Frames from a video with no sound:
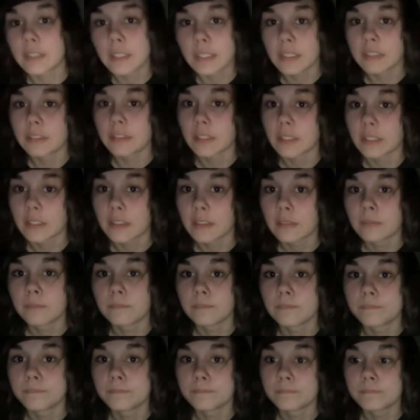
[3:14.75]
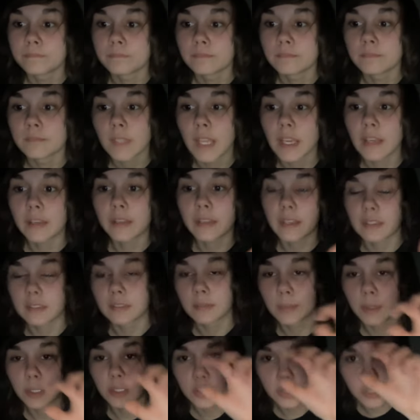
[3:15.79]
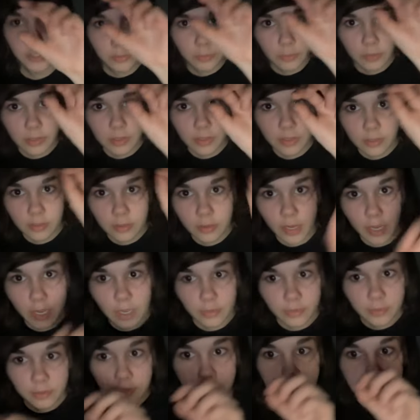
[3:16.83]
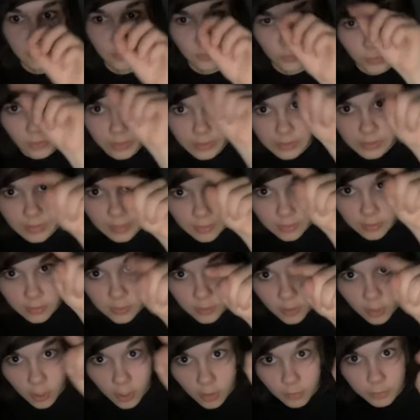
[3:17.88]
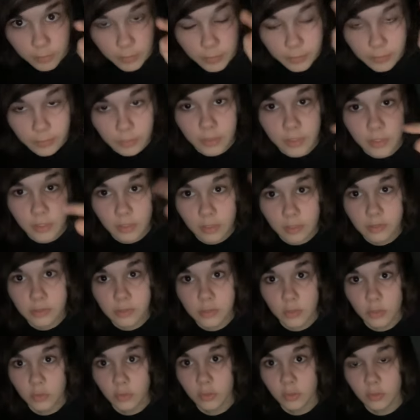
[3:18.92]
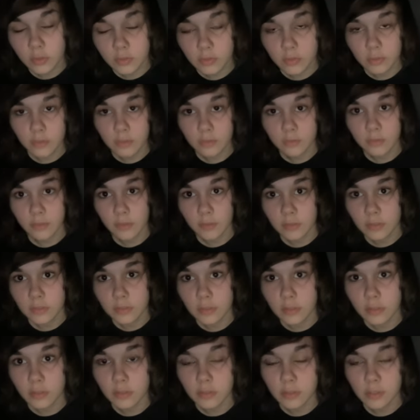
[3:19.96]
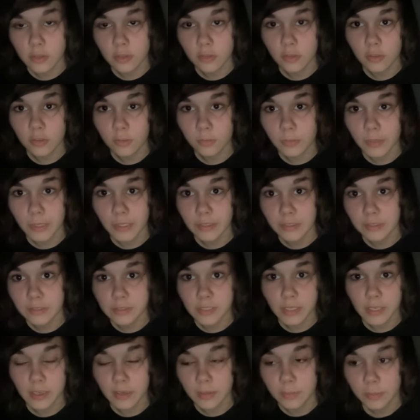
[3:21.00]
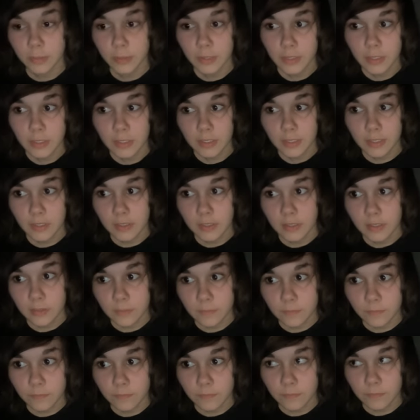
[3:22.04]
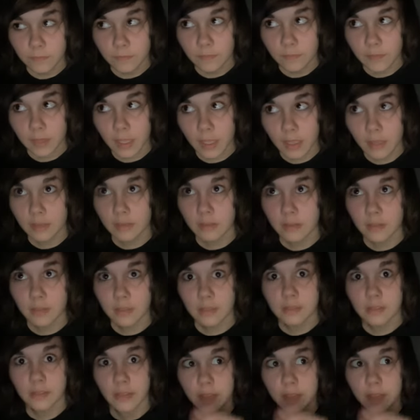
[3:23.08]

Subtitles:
easy. Like, especially with, you know how there's the ones at the top when you go into your Nook phone and go into the Nook Miles app? And there's,